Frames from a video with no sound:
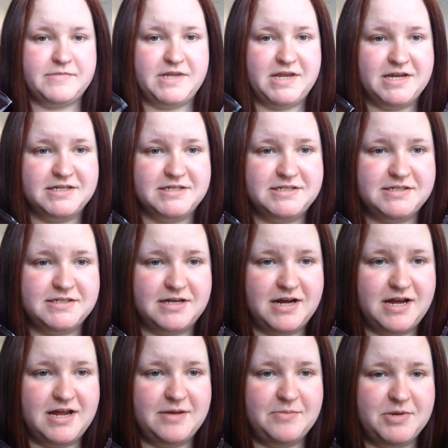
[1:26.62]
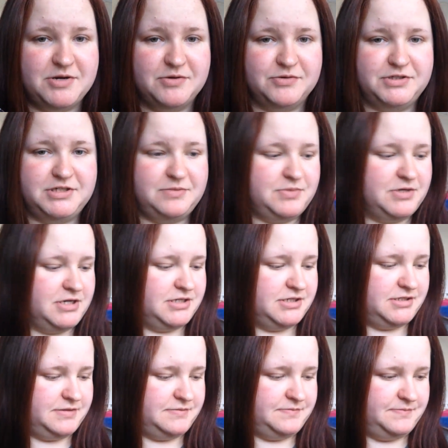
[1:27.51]
Yes, I am a naughty
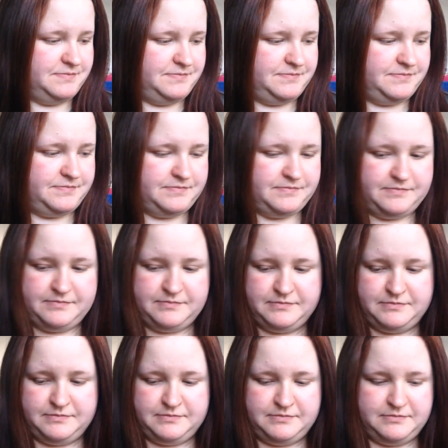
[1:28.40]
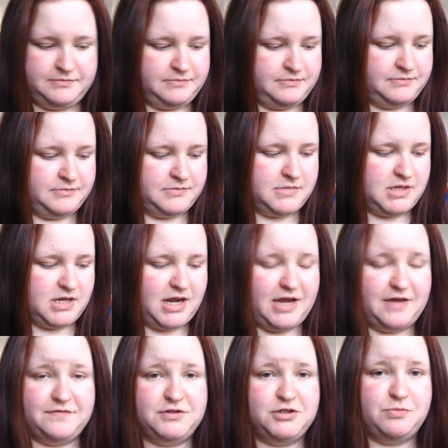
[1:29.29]
person.
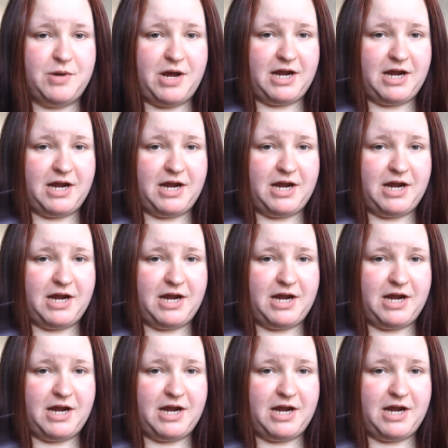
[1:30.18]
I have two